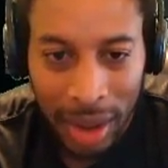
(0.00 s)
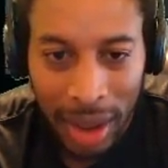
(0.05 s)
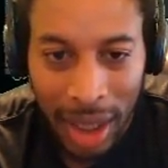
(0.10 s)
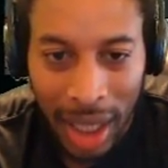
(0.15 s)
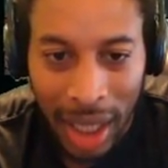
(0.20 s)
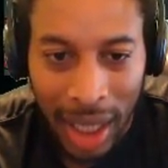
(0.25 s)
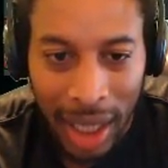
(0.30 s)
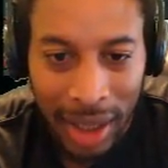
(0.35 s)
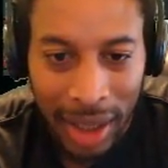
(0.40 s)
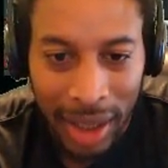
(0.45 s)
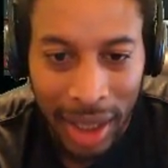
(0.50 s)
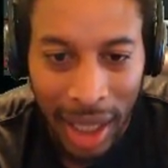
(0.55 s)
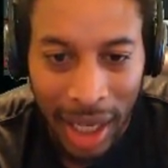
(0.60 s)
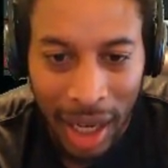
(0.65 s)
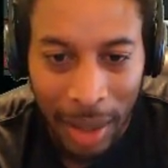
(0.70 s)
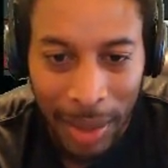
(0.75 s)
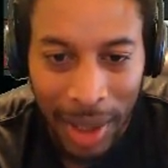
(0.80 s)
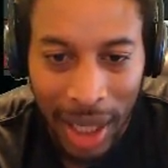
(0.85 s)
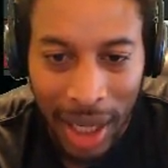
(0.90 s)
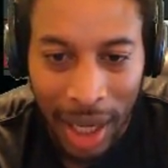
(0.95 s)
god
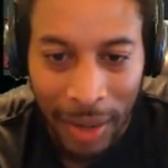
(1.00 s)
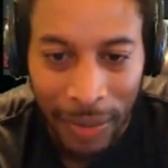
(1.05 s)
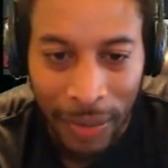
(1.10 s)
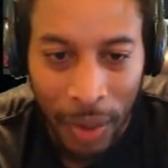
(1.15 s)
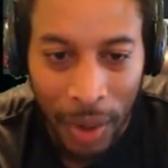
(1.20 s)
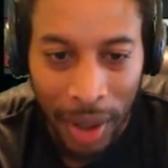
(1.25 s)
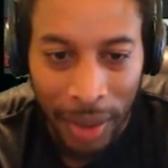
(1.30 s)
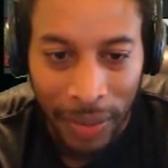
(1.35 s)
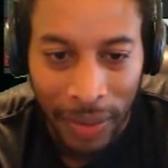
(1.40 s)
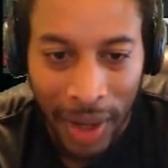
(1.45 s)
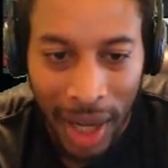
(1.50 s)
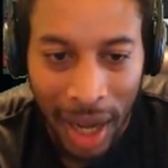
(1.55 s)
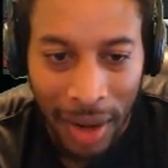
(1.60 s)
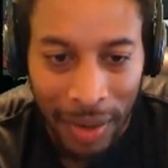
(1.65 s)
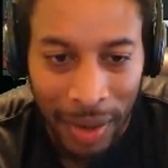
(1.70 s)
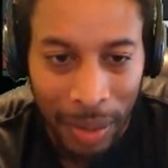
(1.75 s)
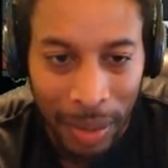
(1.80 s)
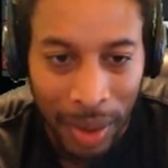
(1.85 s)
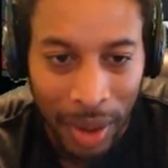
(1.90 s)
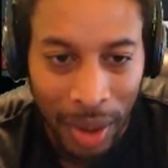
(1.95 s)
damn, he had forty
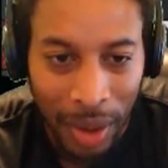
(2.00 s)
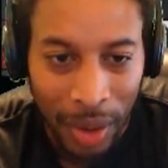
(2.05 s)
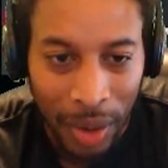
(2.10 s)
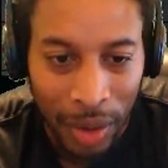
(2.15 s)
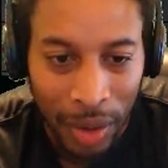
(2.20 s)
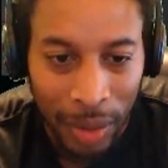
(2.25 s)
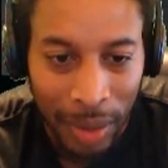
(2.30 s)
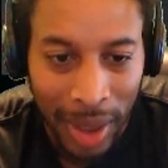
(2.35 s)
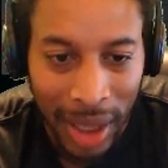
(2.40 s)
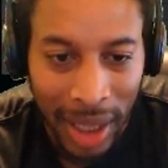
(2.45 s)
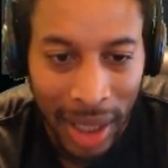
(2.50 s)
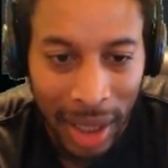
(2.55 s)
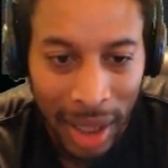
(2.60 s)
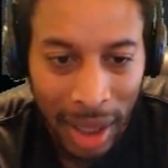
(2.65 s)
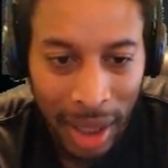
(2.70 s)
five of them hoes, man.